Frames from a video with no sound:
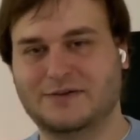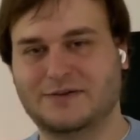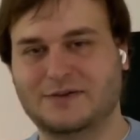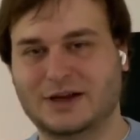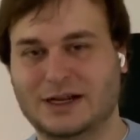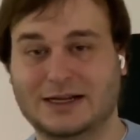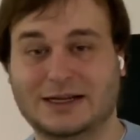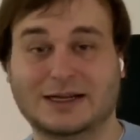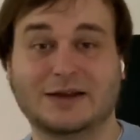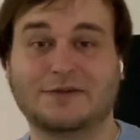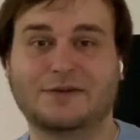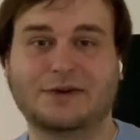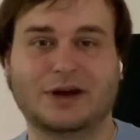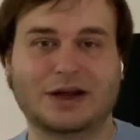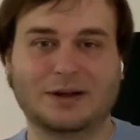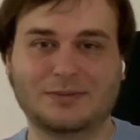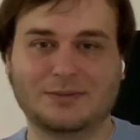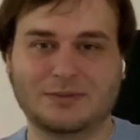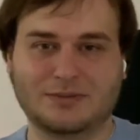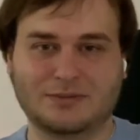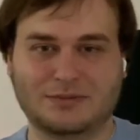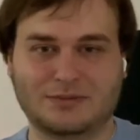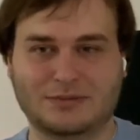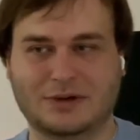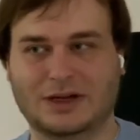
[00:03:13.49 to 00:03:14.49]
like if I'm
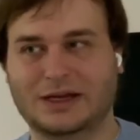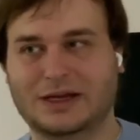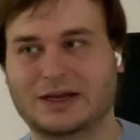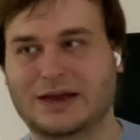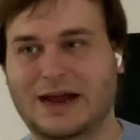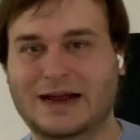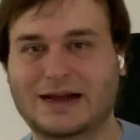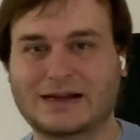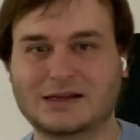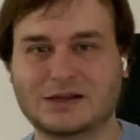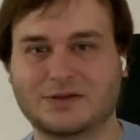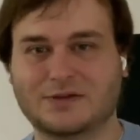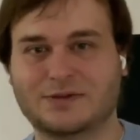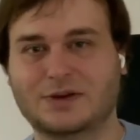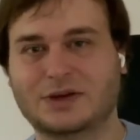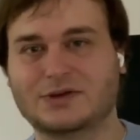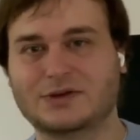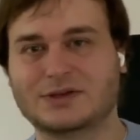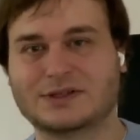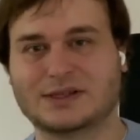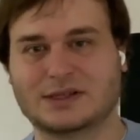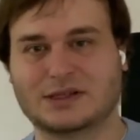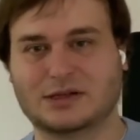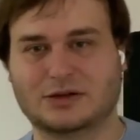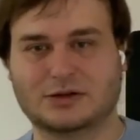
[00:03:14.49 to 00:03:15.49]
an active
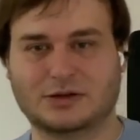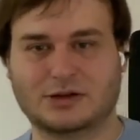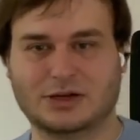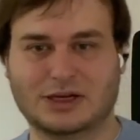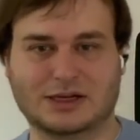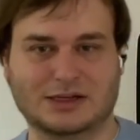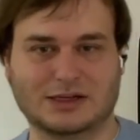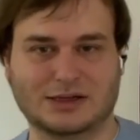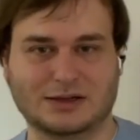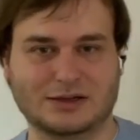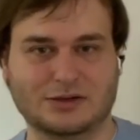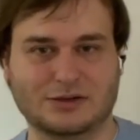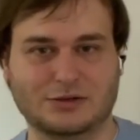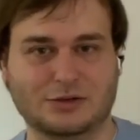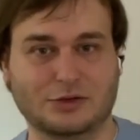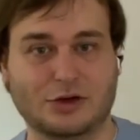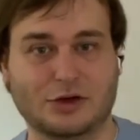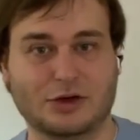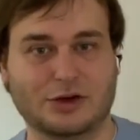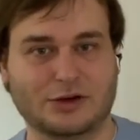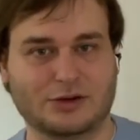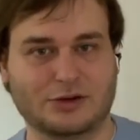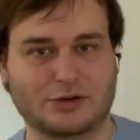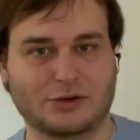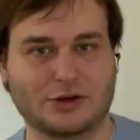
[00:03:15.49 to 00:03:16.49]
user or like a
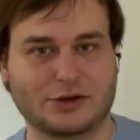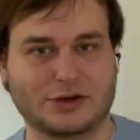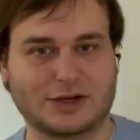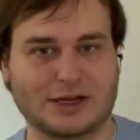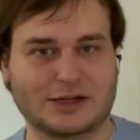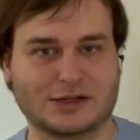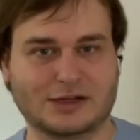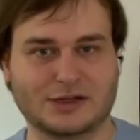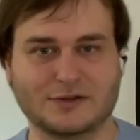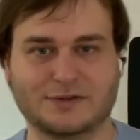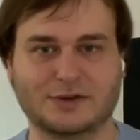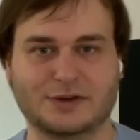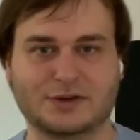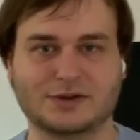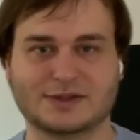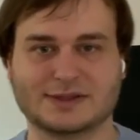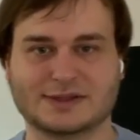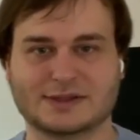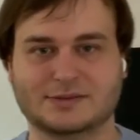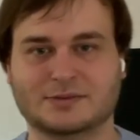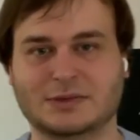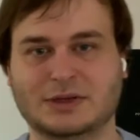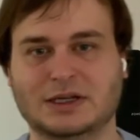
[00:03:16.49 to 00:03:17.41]
not active user.